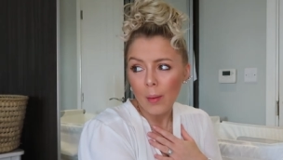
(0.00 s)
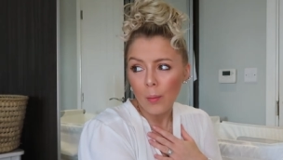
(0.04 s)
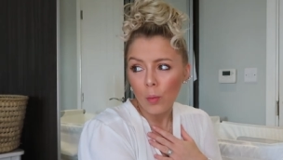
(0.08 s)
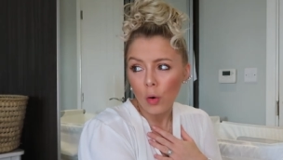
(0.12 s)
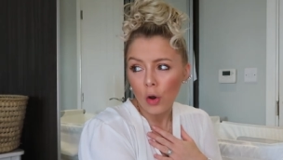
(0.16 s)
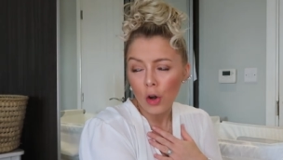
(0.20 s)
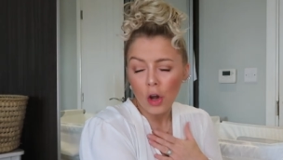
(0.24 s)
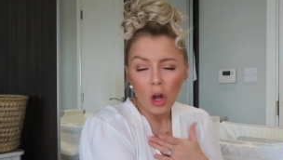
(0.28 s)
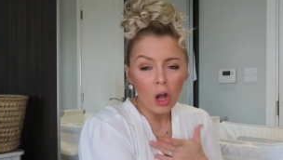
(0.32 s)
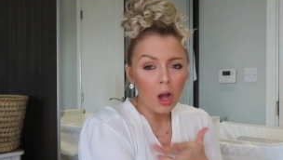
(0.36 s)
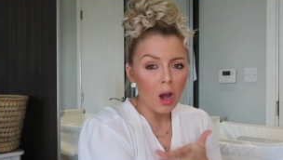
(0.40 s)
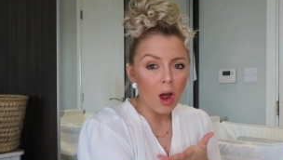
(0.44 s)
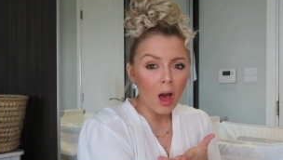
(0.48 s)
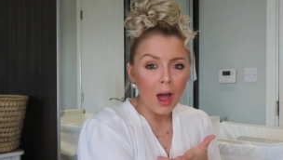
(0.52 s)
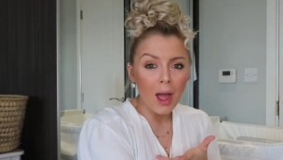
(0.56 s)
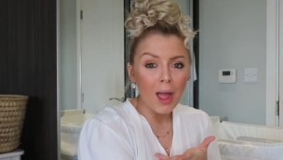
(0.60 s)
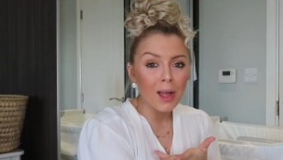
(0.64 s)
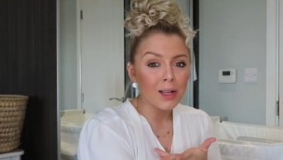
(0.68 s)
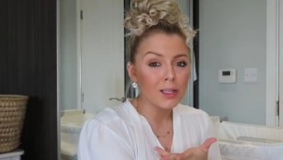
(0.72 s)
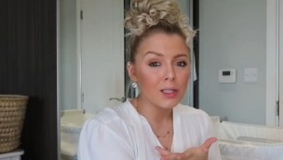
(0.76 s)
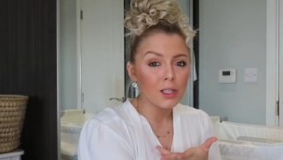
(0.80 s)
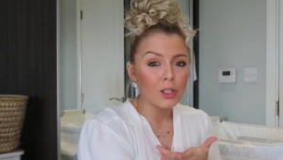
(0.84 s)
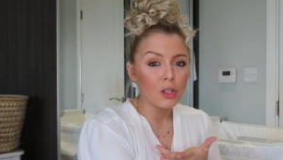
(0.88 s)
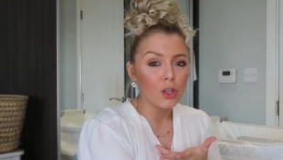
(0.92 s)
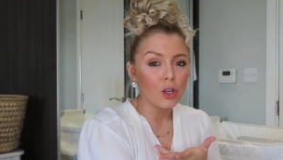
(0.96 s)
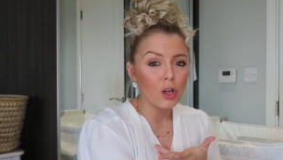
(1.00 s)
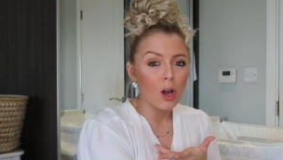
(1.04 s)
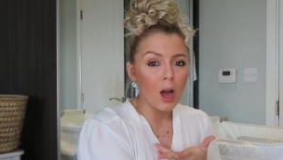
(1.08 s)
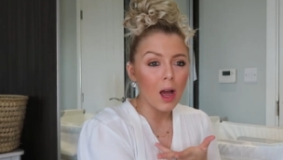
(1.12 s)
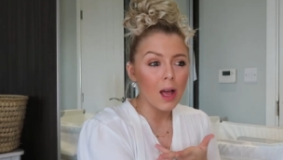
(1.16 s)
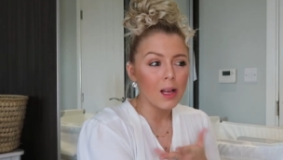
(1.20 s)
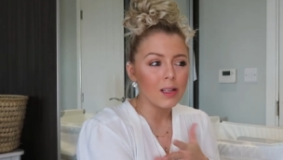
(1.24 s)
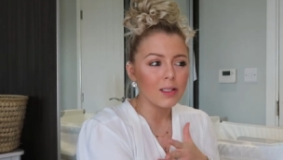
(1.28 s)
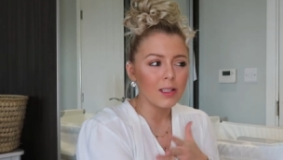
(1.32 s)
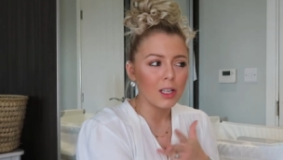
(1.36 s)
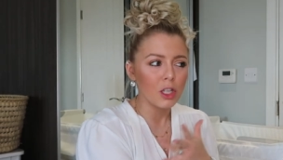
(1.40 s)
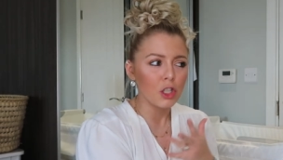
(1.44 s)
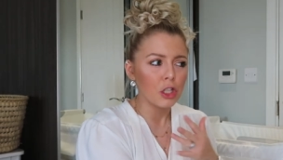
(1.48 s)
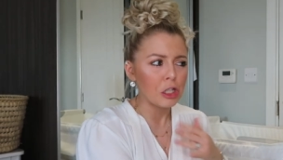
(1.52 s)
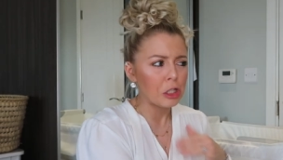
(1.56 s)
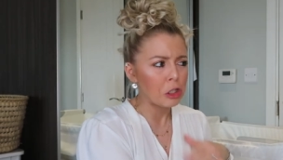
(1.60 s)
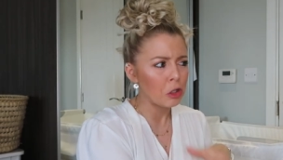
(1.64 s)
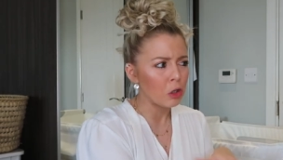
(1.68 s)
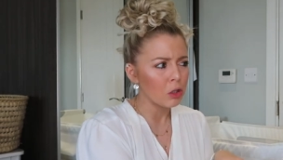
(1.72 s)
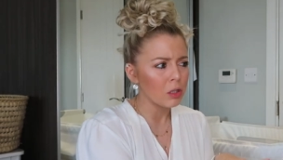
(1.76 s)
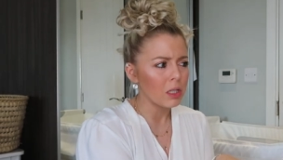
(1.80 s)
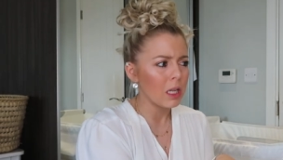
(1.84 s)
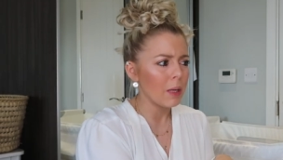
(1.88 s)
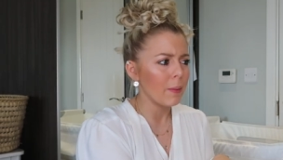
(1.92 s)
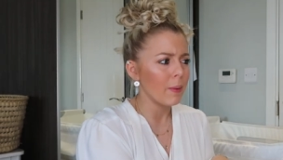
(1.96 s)
want to lie to you guys that she's
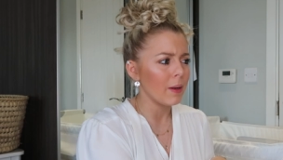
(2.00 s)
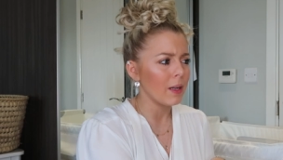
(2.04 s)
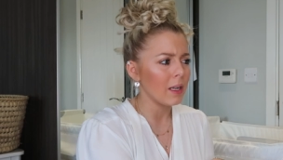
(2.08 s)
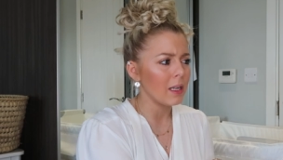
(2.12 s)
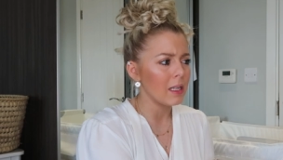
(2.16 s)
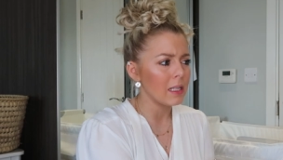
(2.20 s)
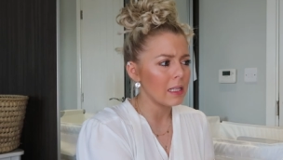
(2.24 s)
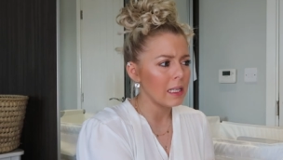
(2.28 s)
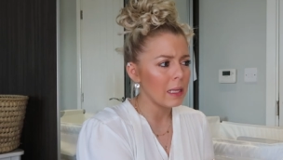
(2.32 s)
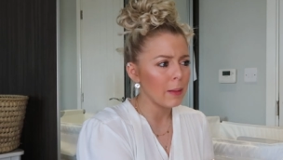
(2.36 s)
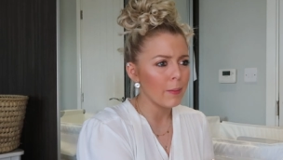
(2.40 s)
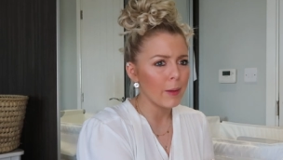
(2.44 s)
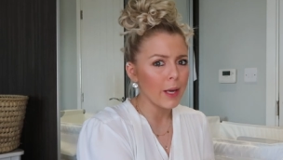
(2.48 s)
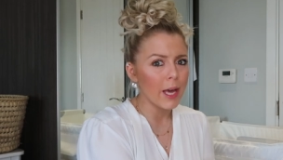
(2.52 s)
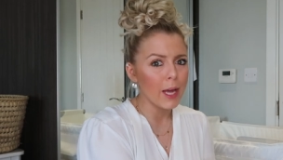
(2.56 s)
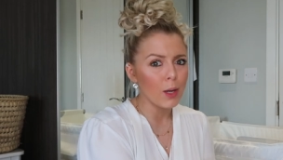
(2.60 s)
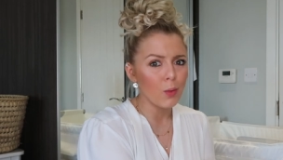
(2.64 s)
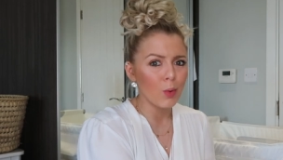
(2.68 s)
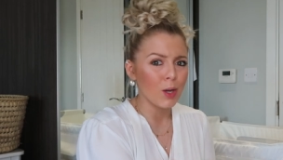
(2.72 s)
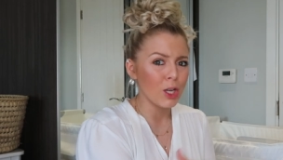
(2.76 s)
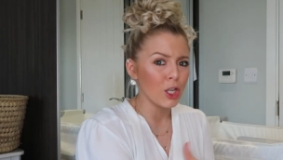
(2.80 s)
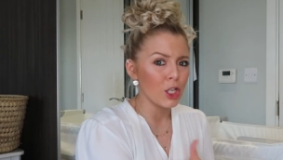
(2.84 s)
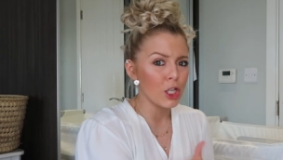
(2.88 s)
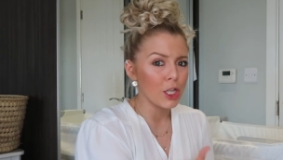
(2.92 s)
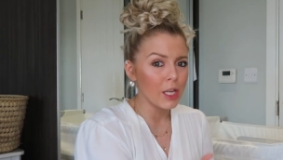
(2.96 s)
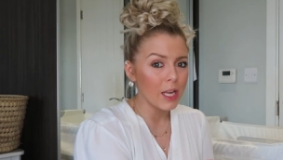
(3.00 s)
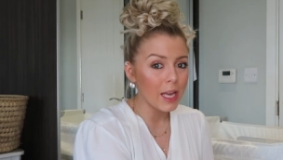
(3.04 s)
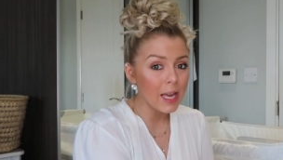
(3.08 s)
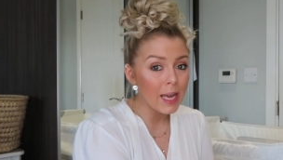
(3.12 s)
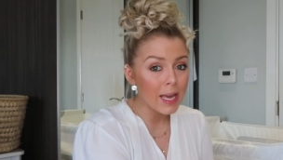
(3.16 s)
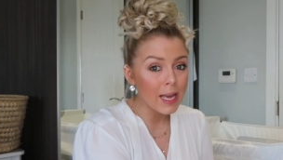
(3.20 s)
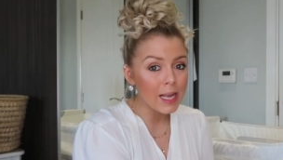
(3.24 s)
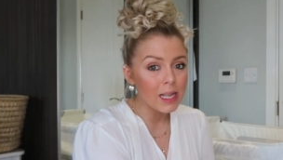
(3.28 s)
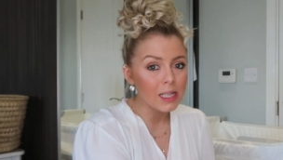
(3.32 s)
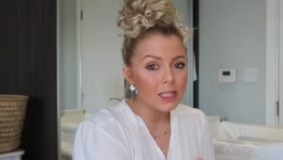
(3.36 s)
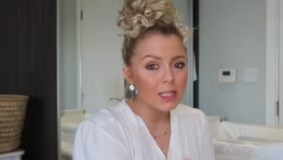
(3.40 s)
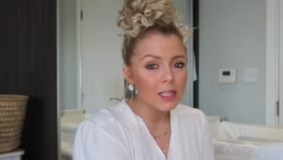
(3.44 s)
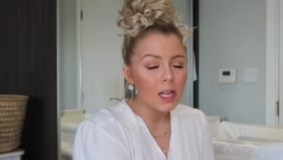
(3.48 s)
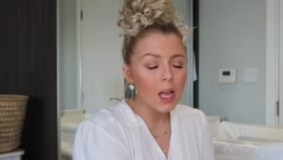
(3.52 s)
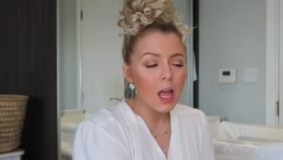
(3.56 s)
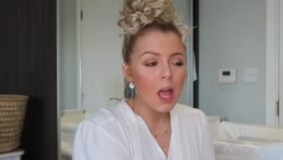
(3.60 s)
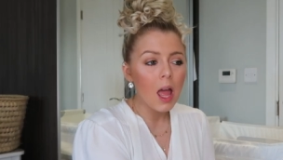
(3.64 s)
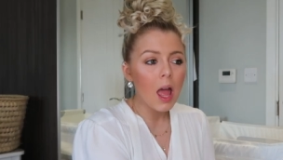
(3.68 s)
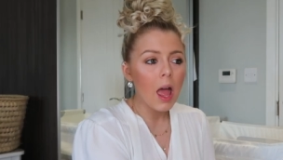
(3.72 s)
not sleeping in a sleepy head when she is.